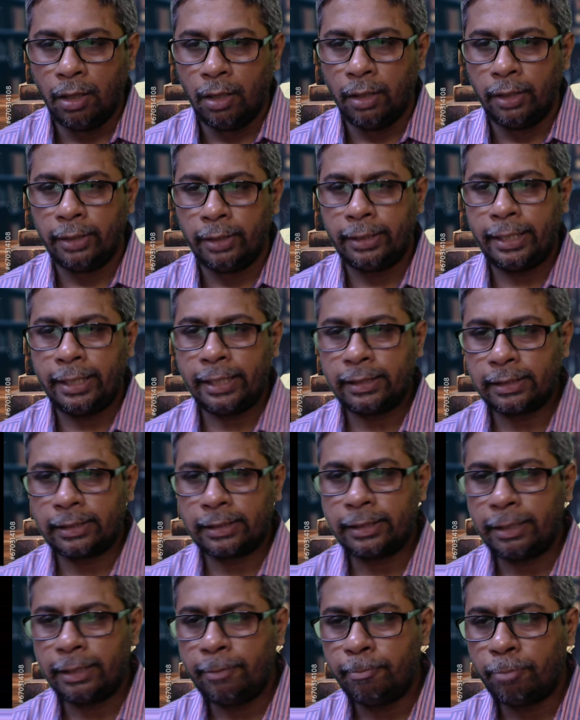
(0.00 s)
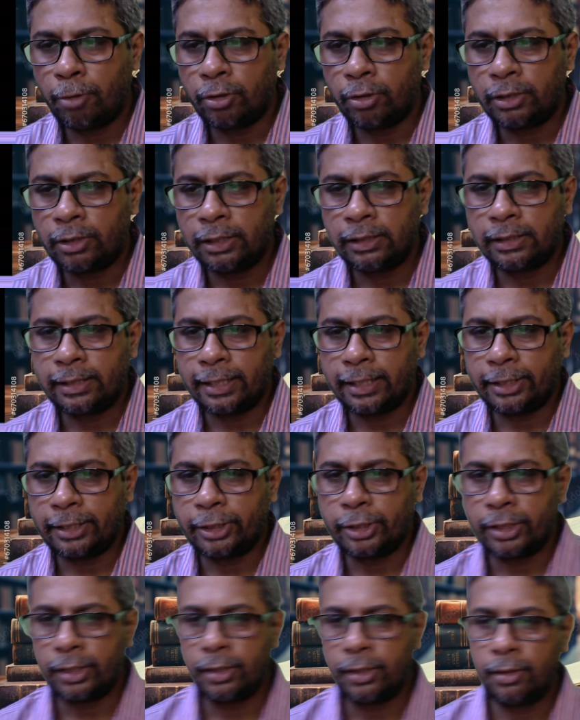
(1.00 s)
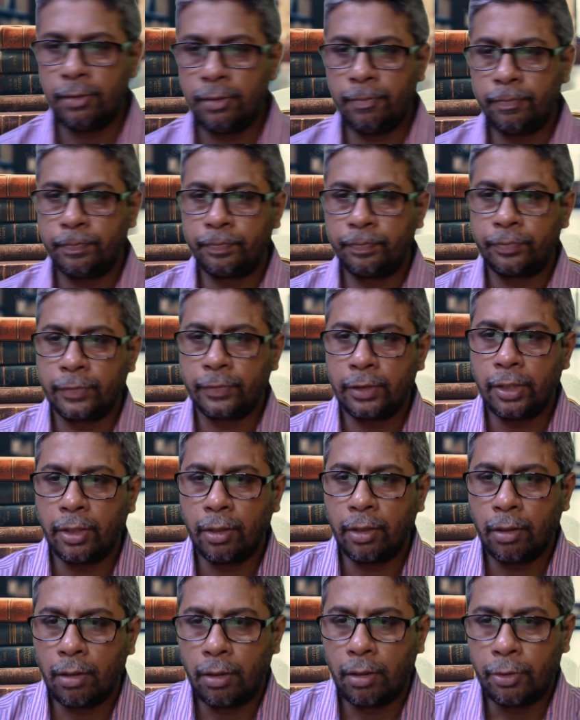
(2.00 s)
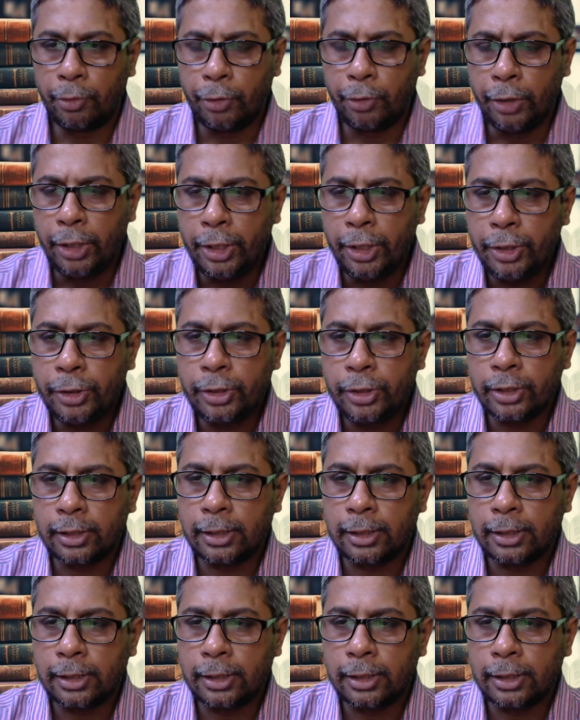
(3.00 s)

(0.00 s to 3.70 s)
Next important section, the religious